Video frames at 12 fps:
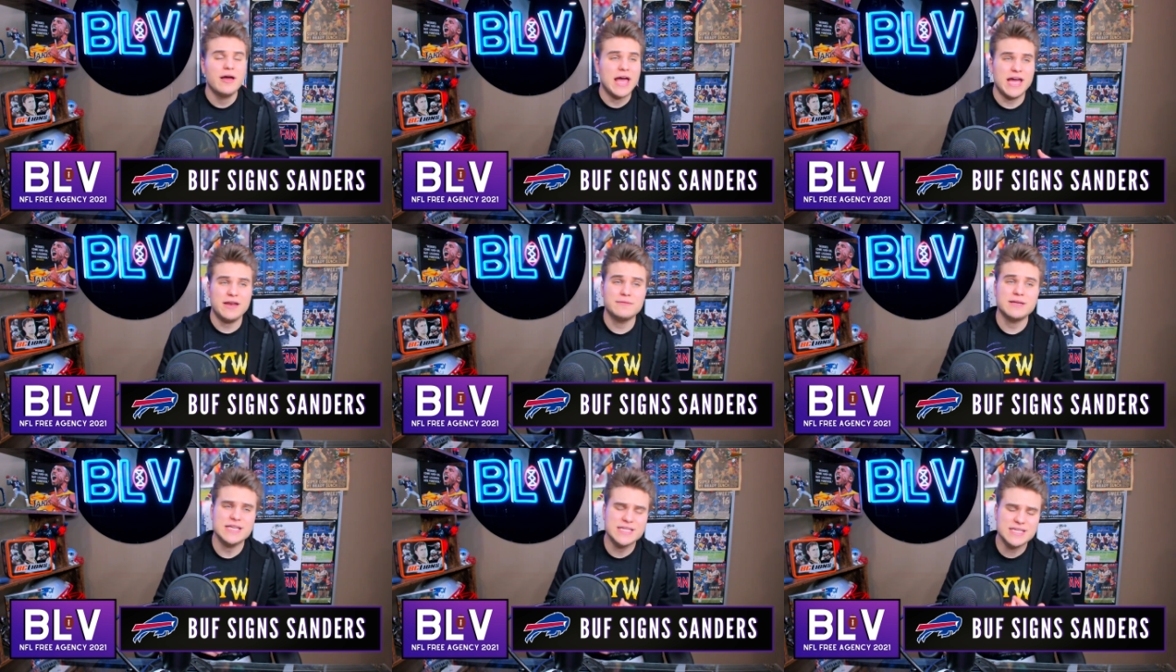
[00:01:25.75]
And
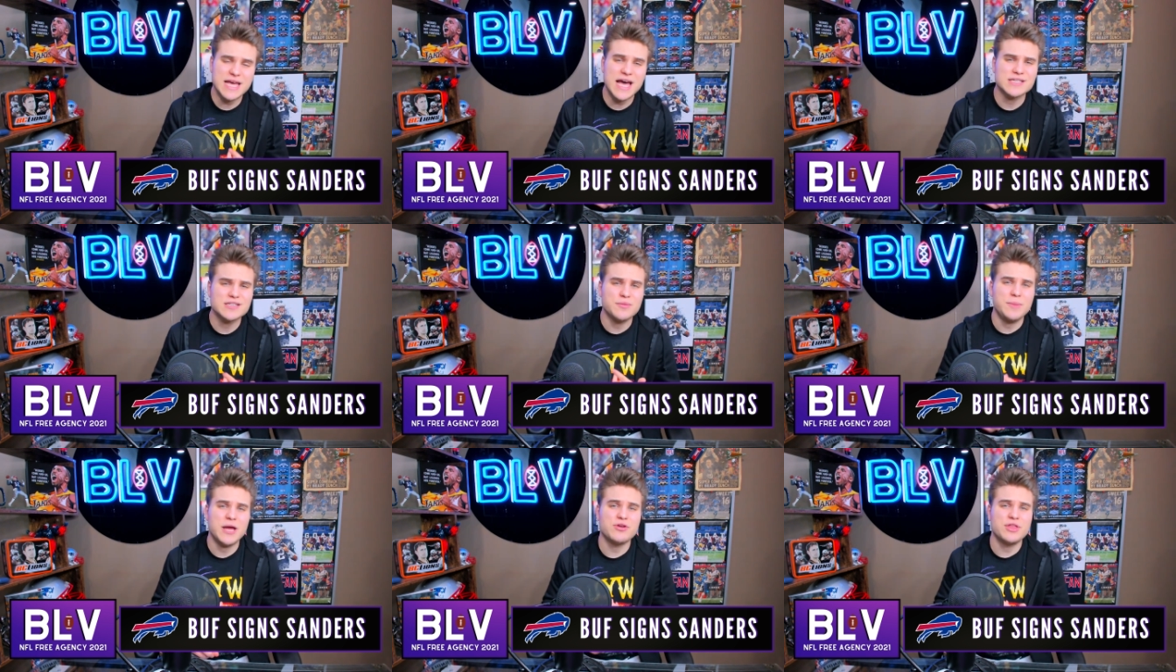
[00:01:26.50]
his stats are
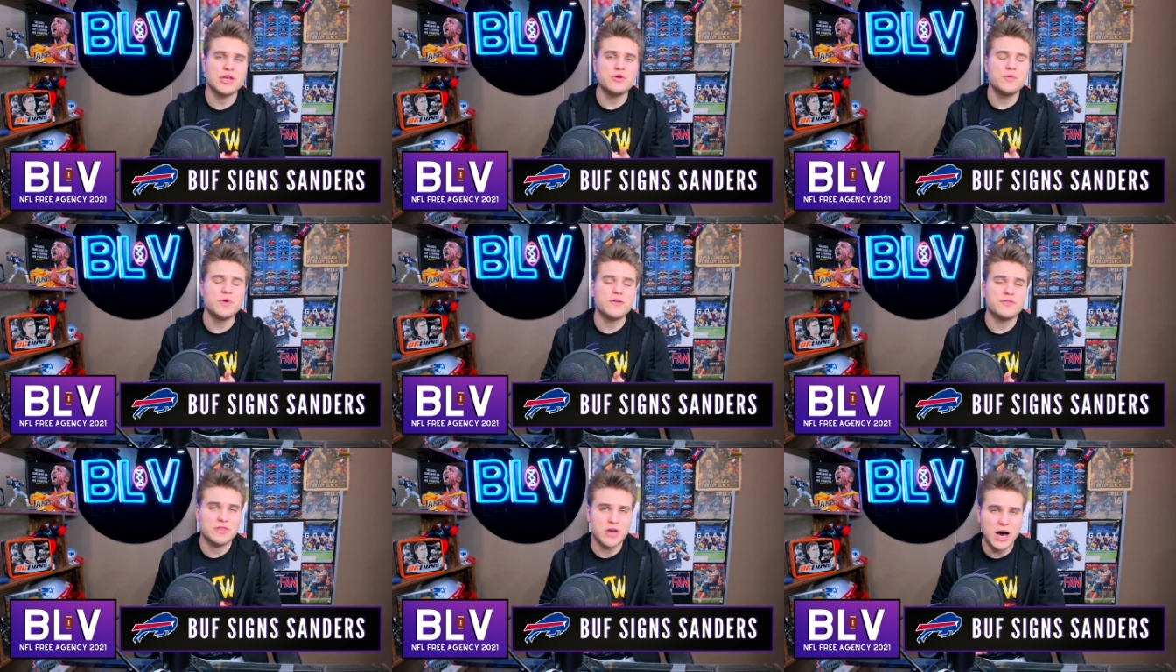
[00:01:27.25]
better than you would
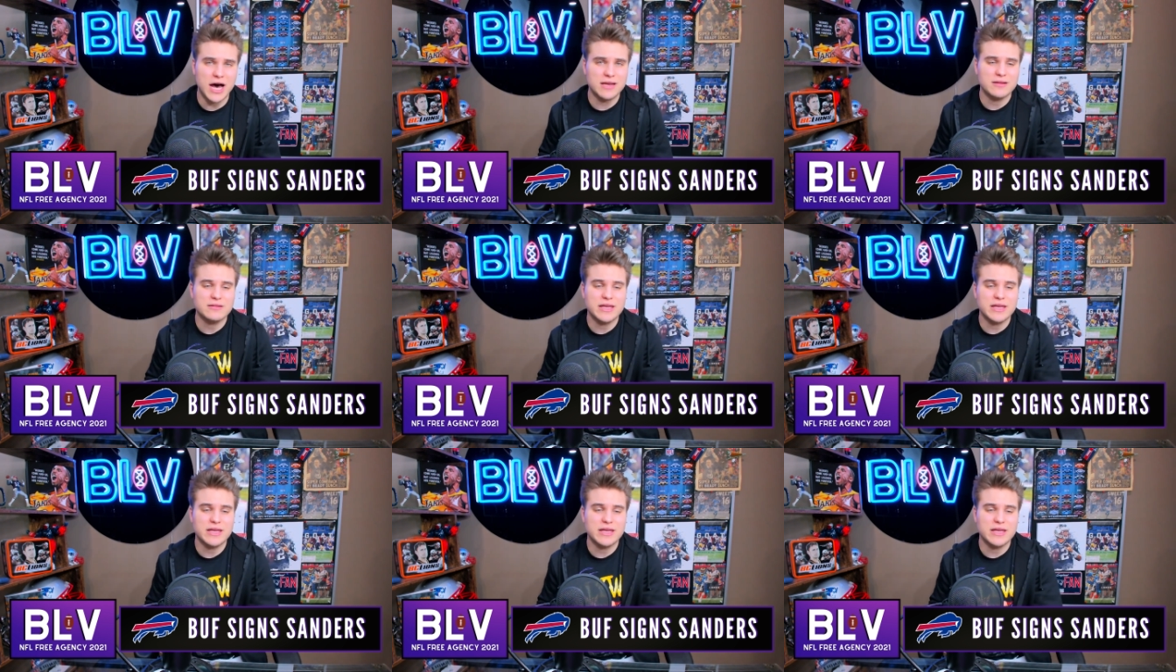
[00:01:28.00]
have thought